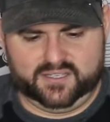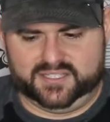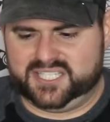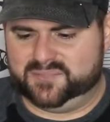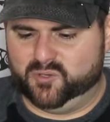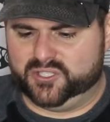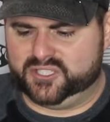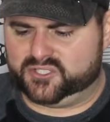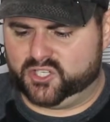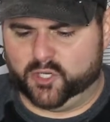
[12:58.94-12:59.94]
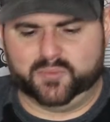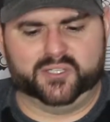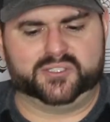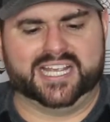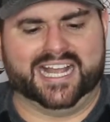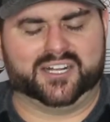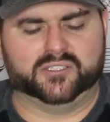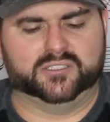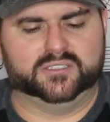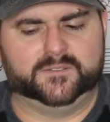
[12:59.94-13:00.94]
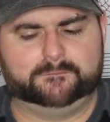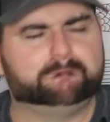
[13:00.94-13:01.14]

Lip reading: This is more just terminal tackle.